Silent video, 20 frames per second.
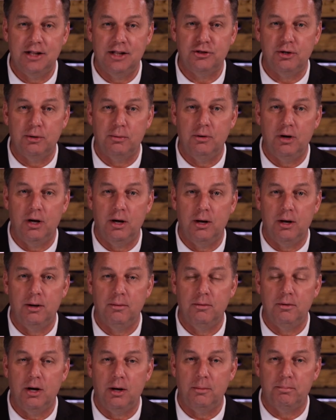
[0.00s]
get the
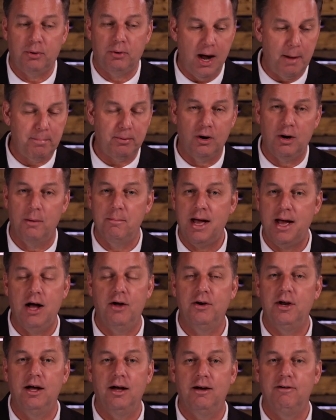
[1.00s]
a proper
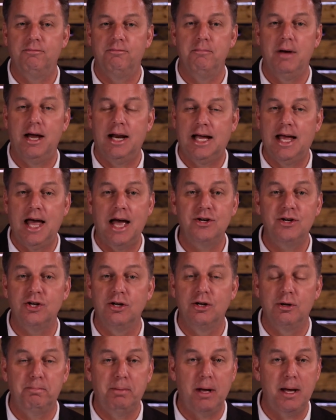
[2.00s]
amount of
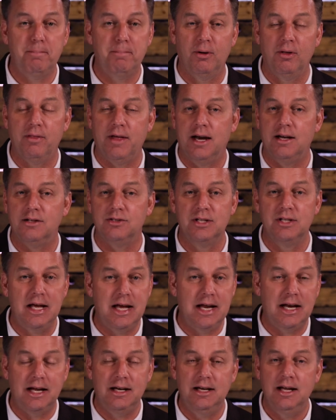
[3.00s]
medication to people that is
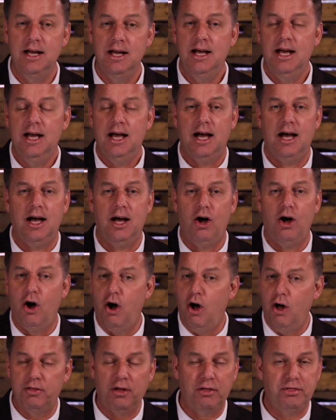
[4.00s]
needed,
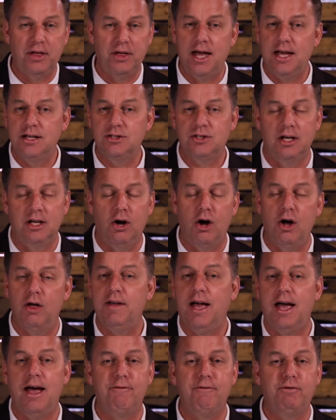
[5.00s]
all the things and all
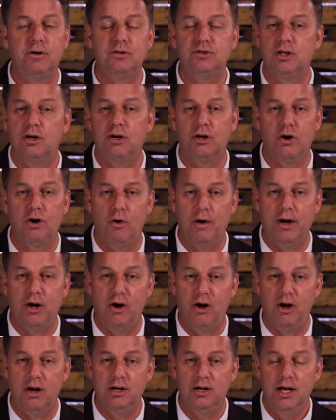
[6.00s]
the efforts that are going
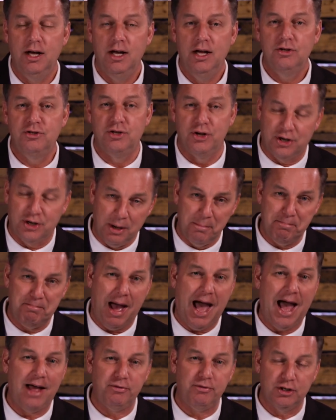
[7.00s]
on to
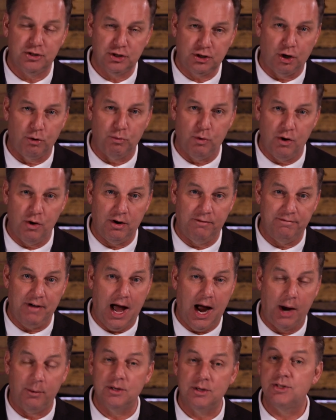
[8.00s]
combat this
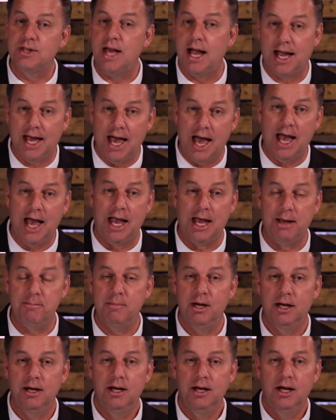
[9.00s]
coronavirus that
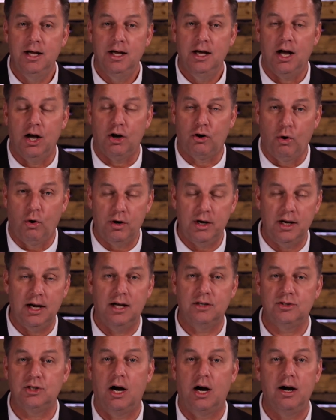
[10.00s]
came, according
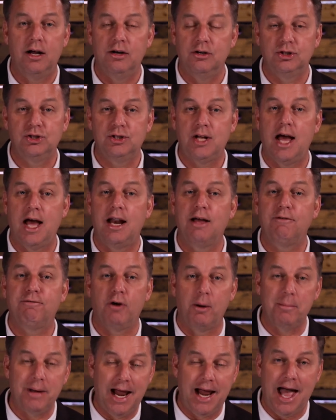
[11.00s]
as our understanding,
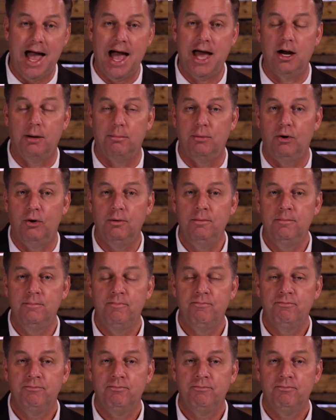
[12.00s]
from an animal,